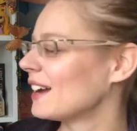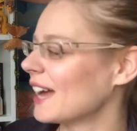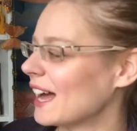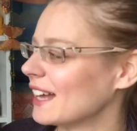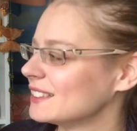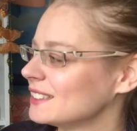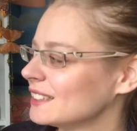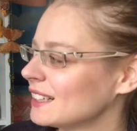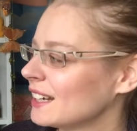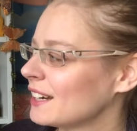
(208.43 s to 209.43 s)
and
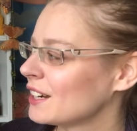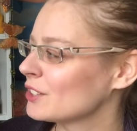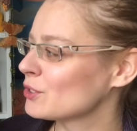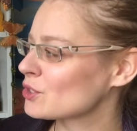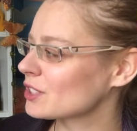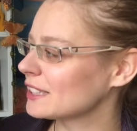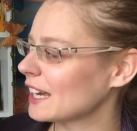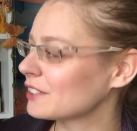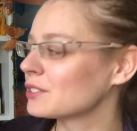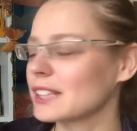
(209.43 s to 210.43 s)
usually I
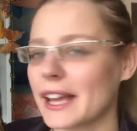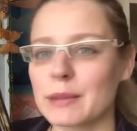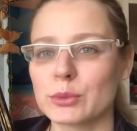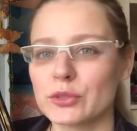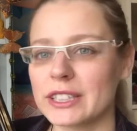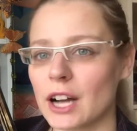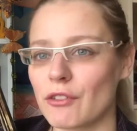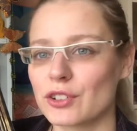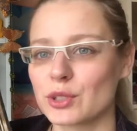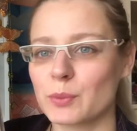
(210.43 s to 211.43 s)
don't like movie
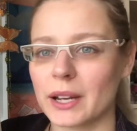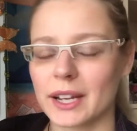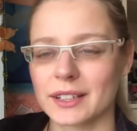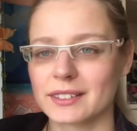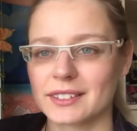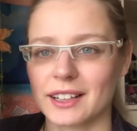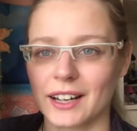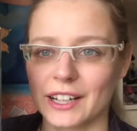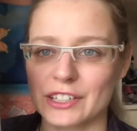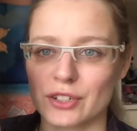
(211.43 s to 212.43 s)
covers but I
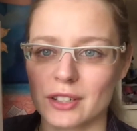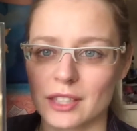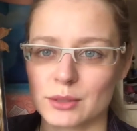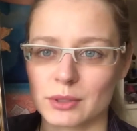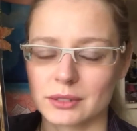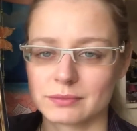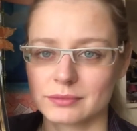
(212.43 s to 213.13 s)
enjoy this one